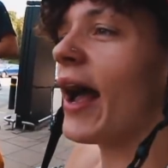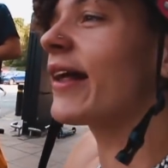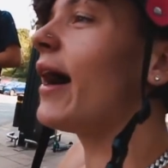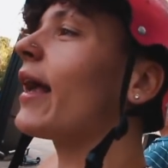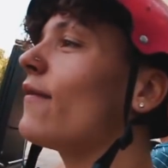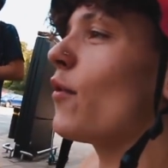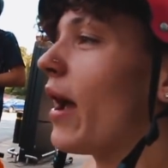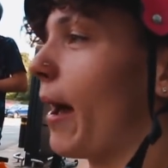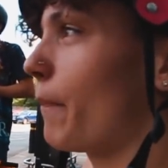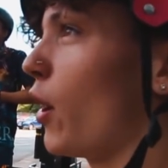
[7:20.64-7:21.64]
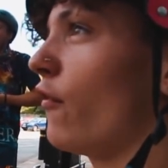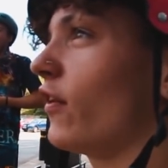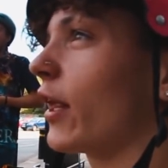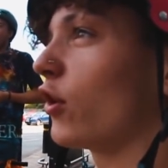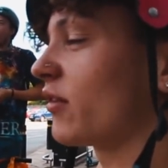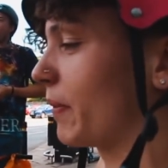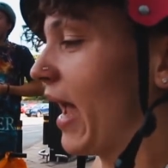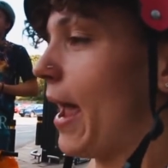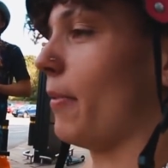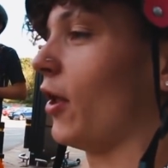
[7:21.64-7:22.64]
I can't give away a perfectly good
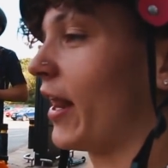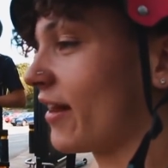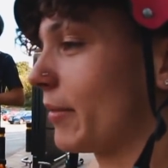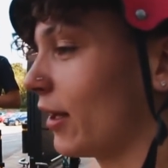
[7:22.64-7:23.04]
spaghetti bolognese